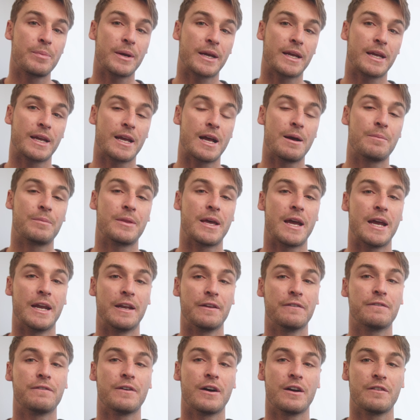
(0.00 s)
picking up the
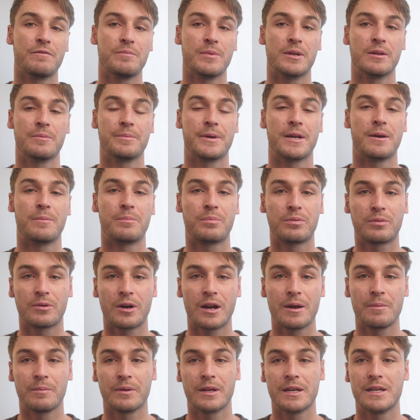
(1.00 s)
85mm
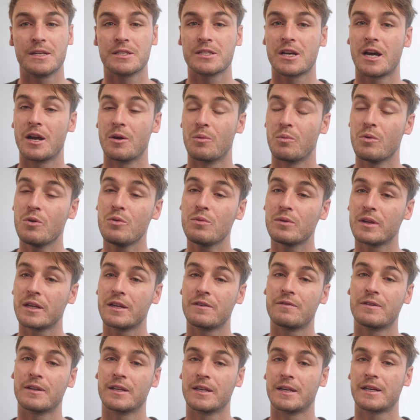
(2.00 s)
prime lens, I will
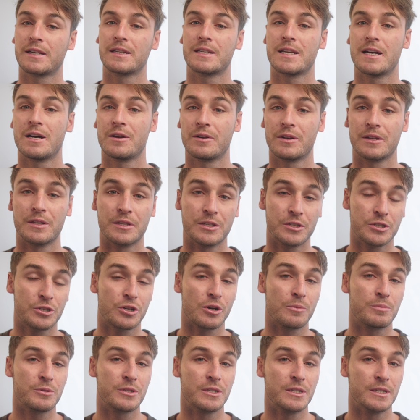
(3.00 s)
leave a link down in the
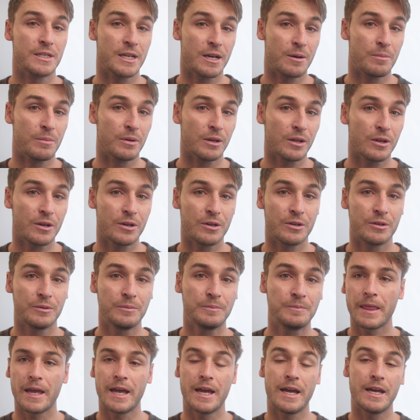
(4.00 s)
description down
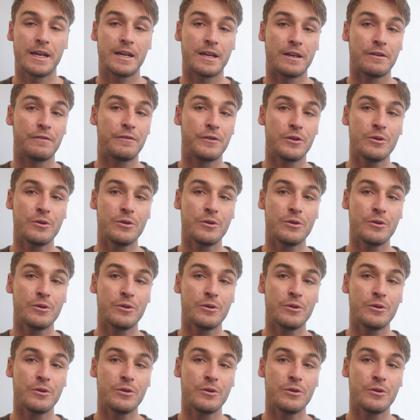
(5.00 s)
below. And if